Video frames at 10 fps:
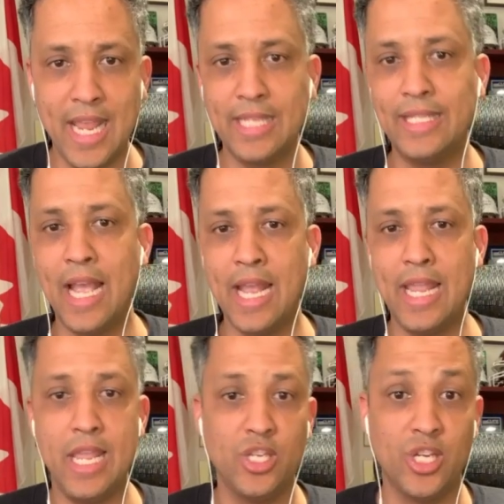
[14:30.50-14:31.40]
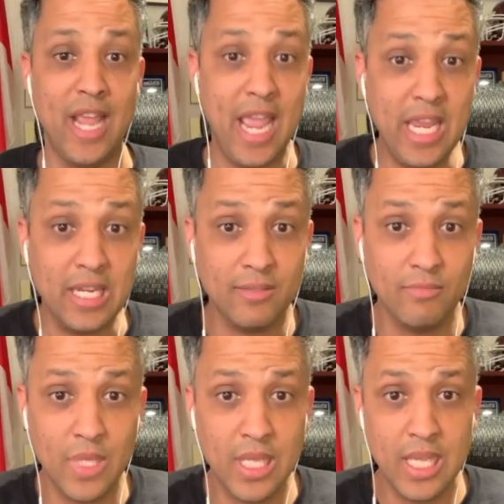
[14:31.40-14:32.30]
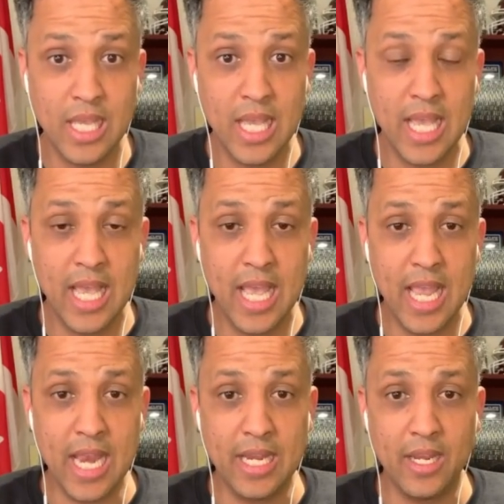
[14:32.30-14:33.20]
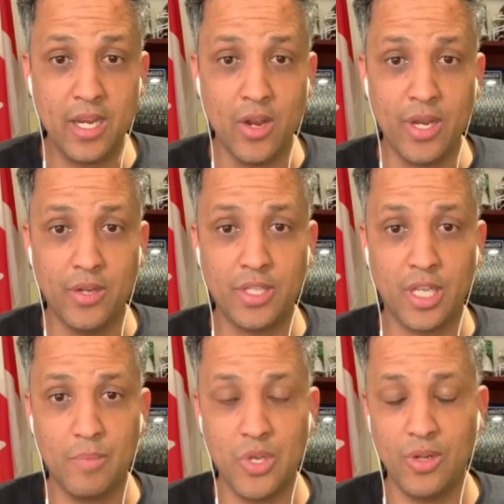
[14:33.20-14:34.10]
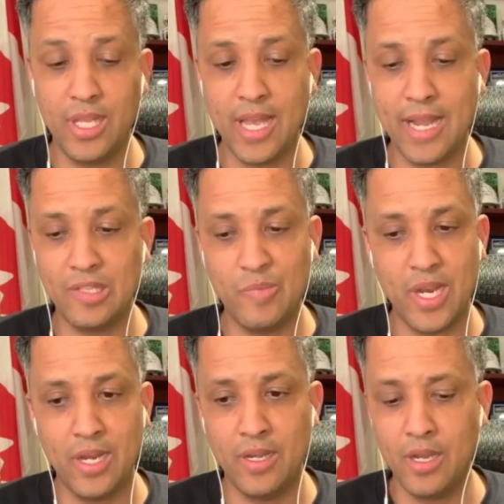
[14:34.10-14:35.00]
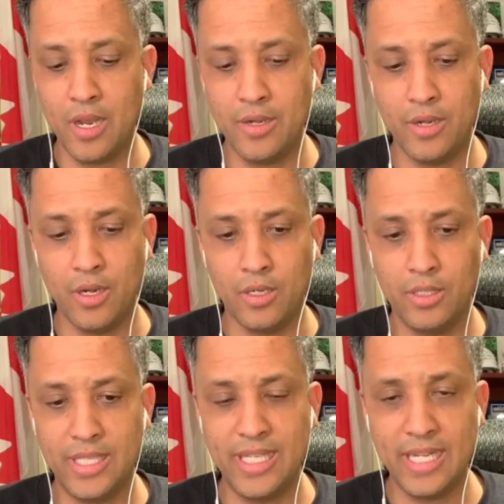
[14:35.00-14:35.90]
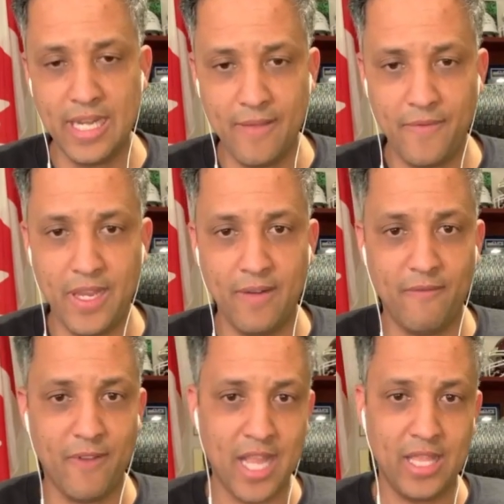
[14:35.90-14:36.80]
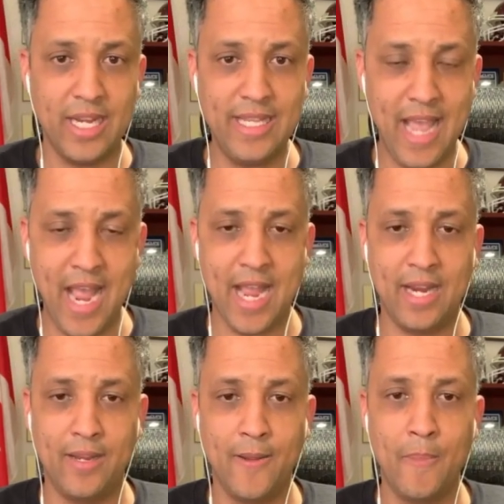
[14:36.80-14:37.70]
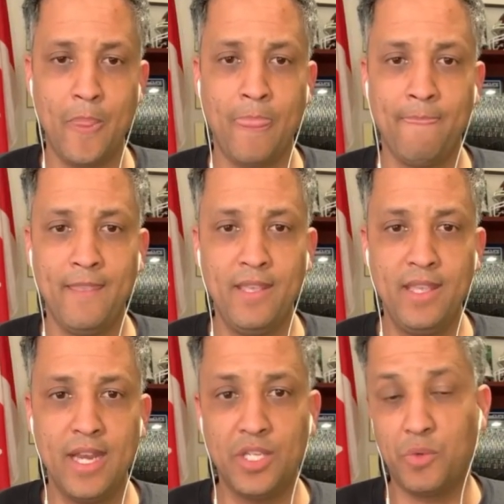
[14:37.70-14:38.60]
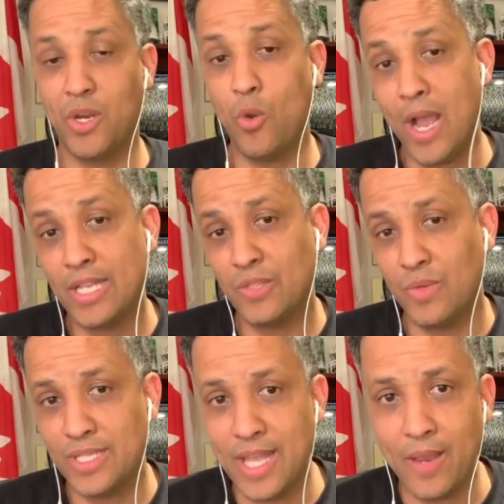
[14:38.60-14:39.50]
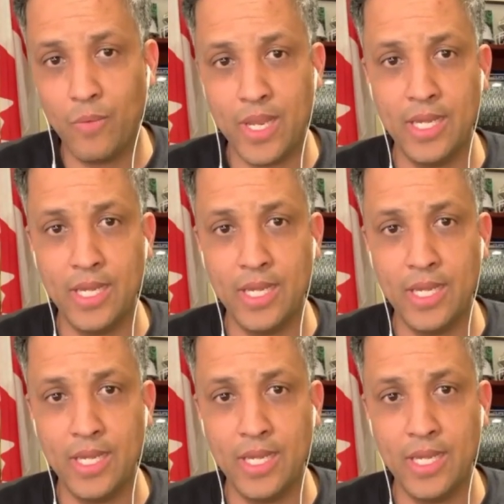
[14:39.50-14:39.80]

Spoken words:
against anti-Asian hate. And here's a community that has been under significant violent attack. And his request was